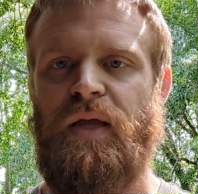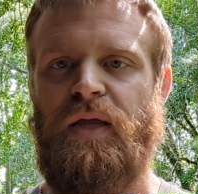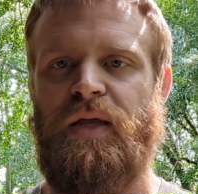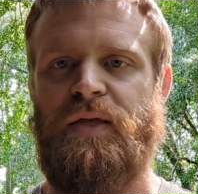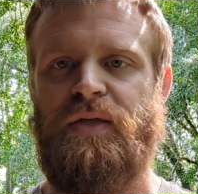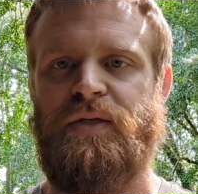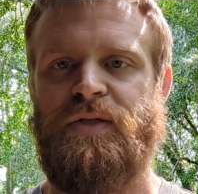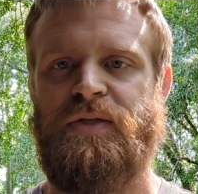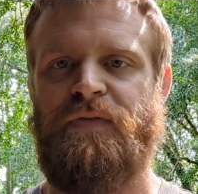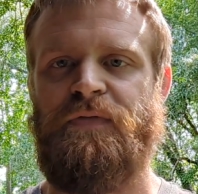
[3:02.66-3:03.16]

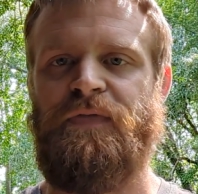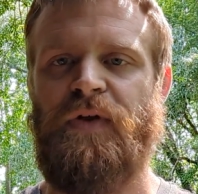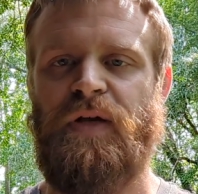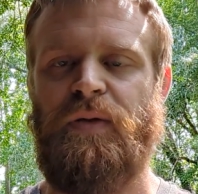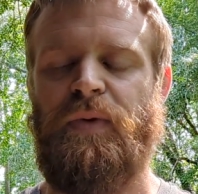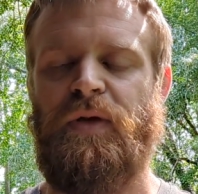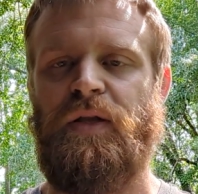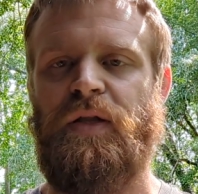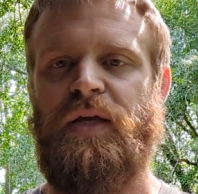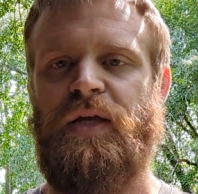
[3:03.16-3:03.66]
is
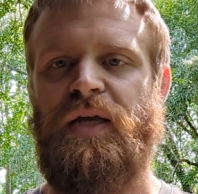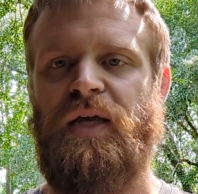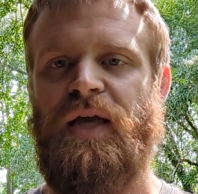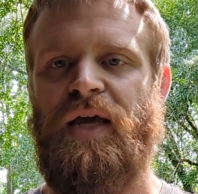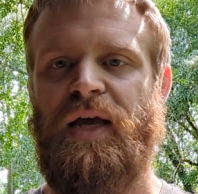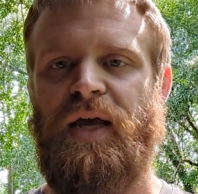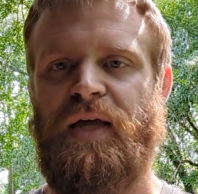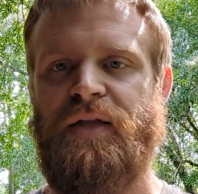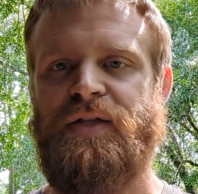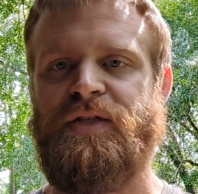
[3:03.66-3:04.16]
fundamentally
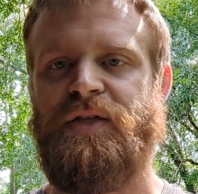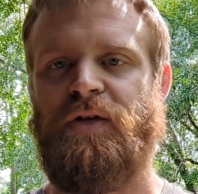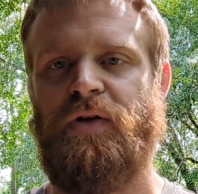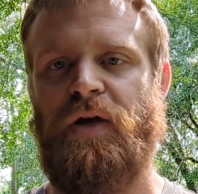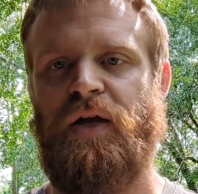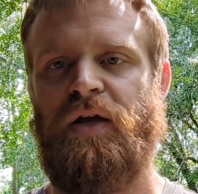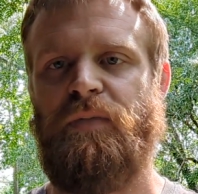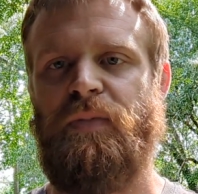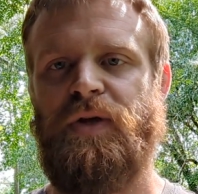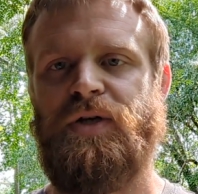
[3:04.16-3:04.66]
against the
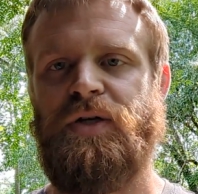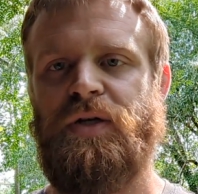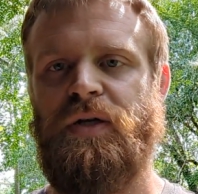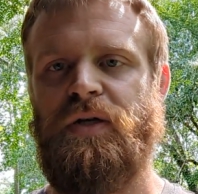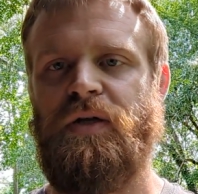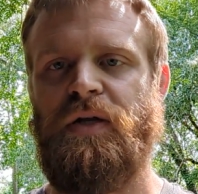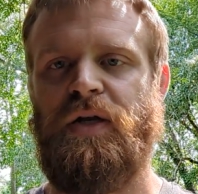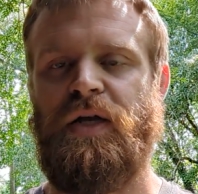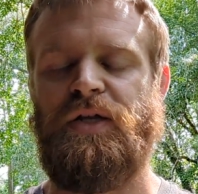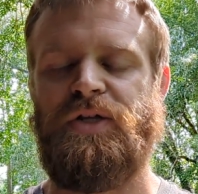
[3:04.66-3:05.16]
Great
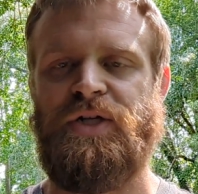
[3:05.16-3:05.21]
Commission.